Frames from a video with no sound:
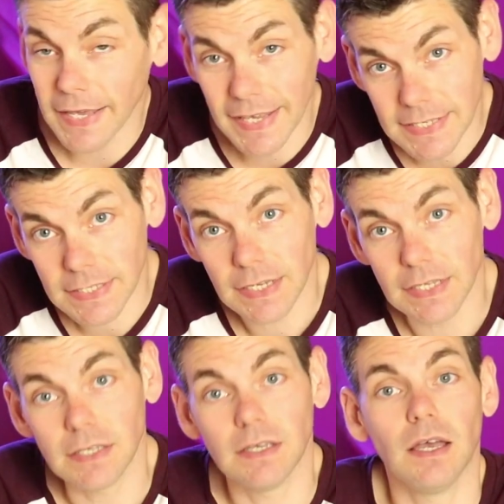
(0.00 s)

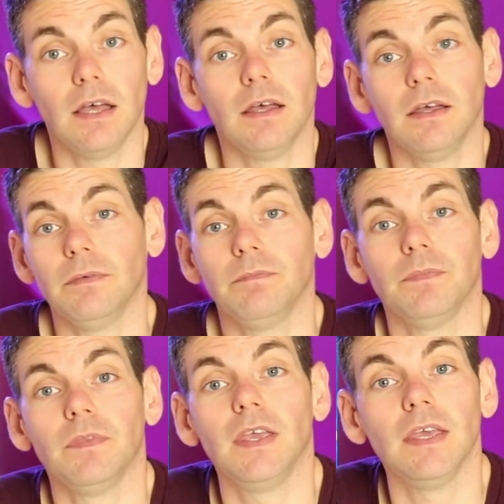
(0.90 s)
easily
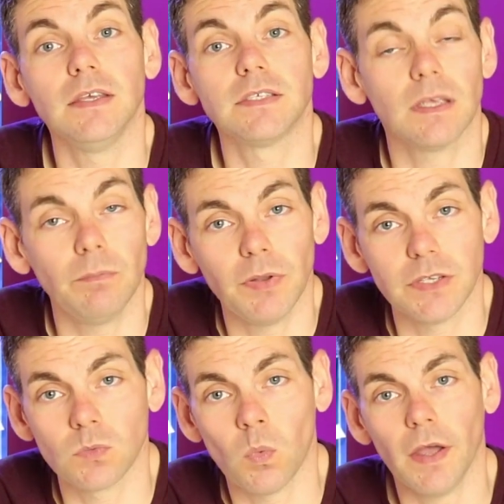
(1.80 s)
the
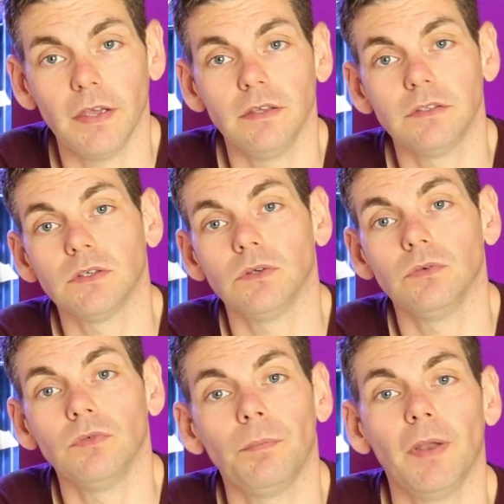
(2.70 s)
simplest way to
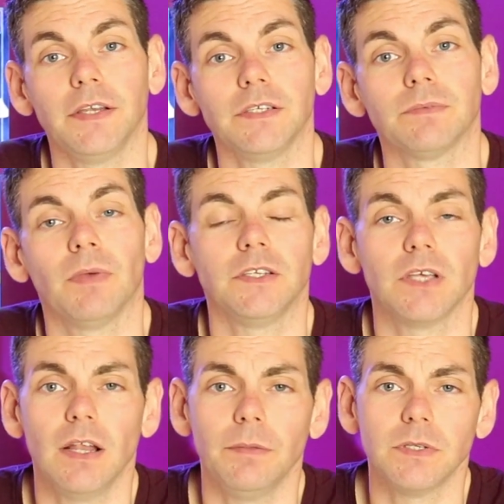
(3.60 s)
replenish
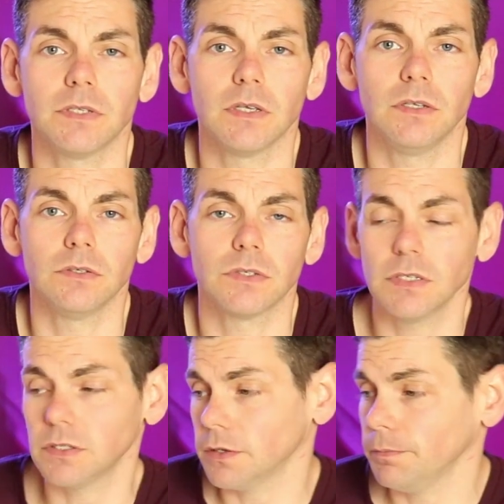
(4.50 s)
major elements in your
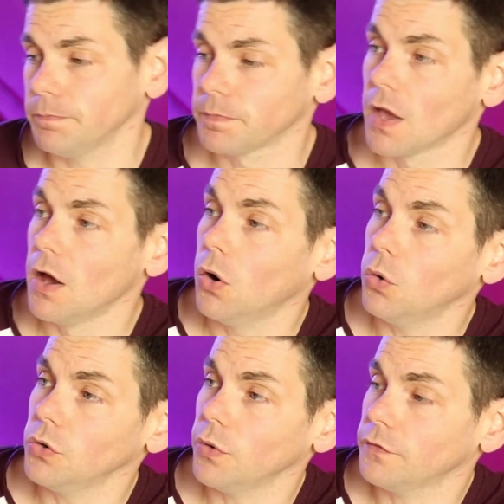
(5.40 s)
system.
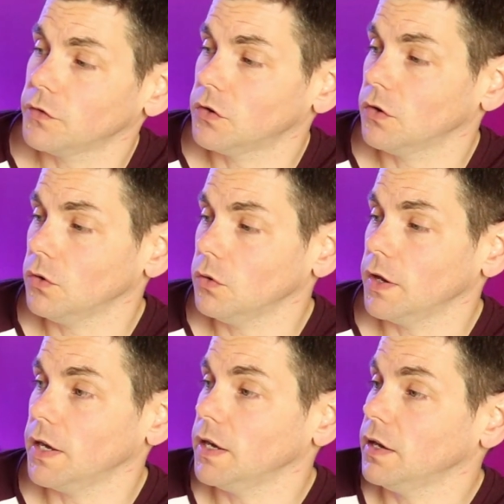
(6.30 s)
All you have to do
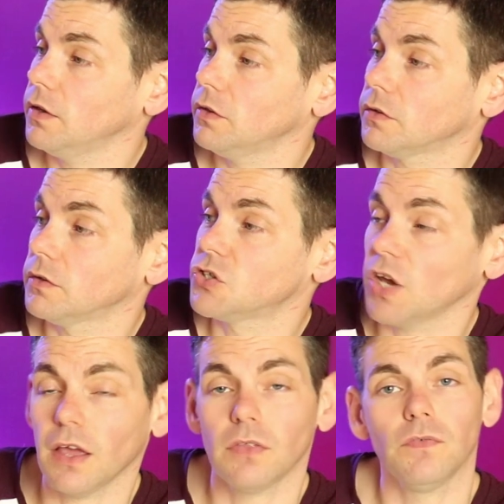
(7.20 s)
is
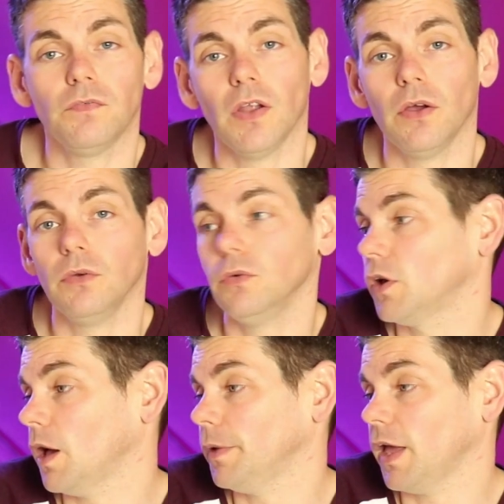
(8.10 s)
check the flow
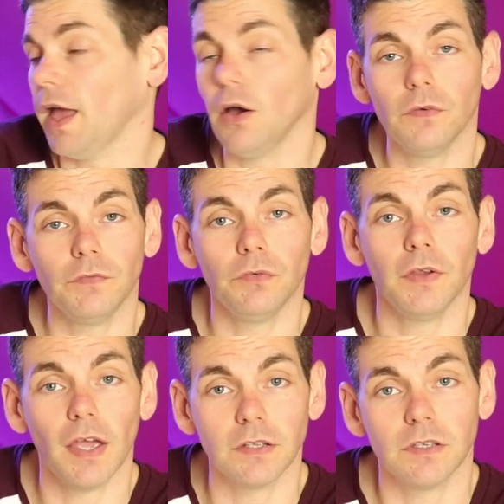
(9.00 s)
coming out of your
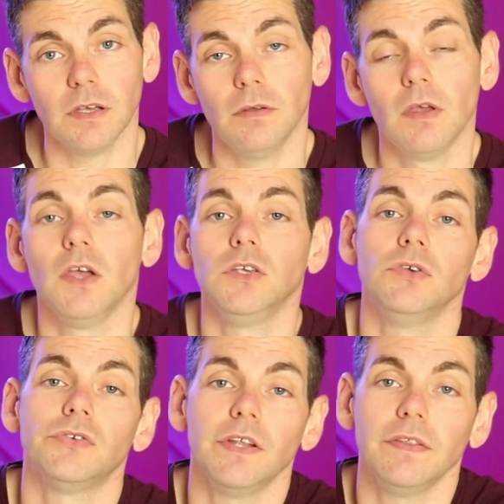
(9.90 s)
reactor.
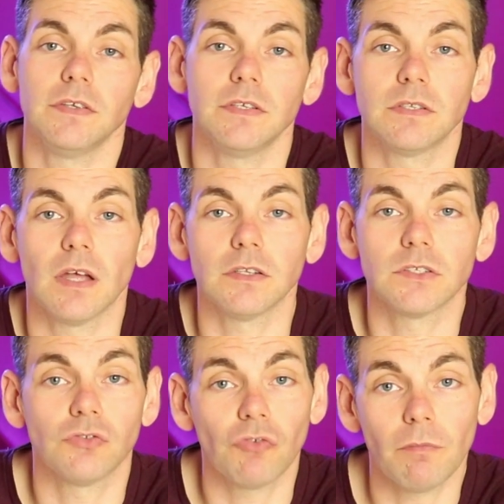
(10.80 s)
Usually this is done
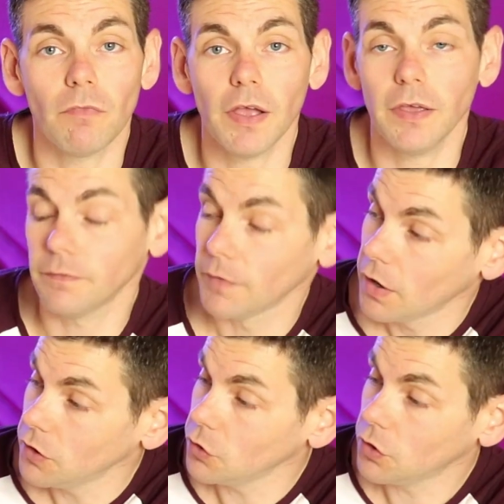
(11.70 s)
as a drip rate.
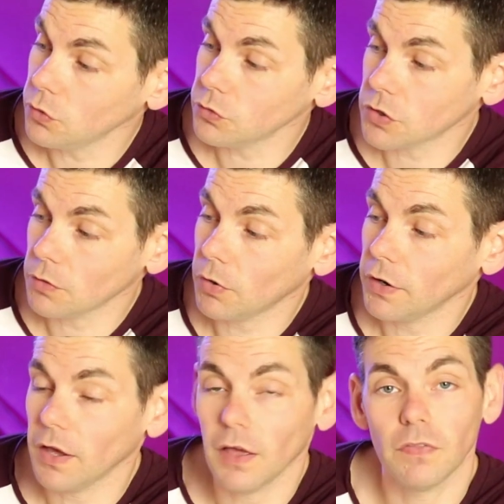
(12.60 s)
You can also
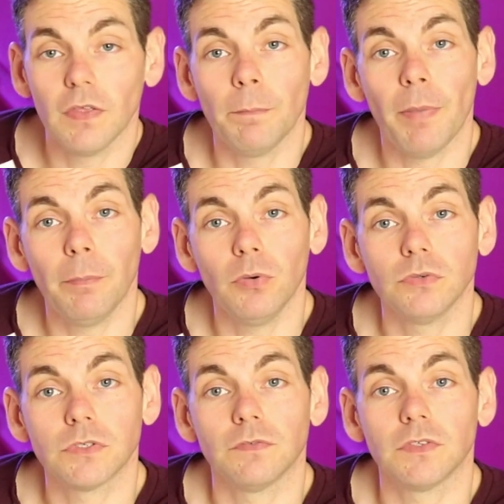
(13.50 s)
monitor the
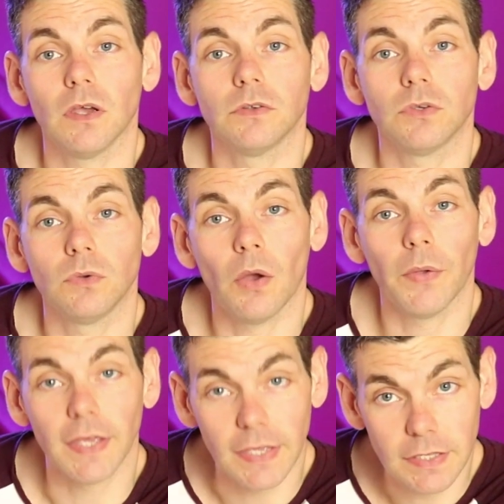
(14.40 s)
bubbles of CO2
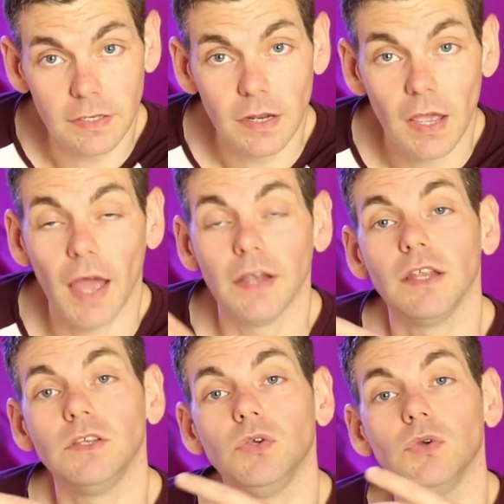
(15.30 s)
going in, and
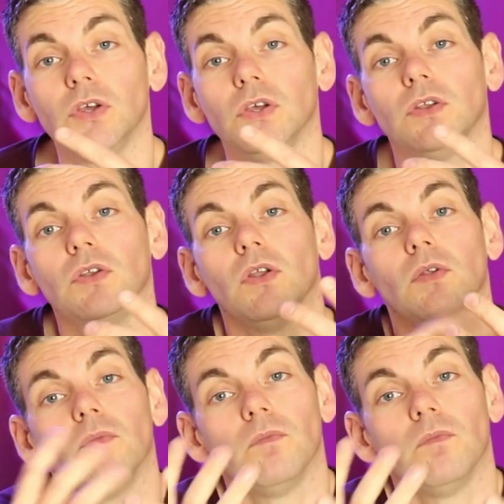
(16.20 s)
then you can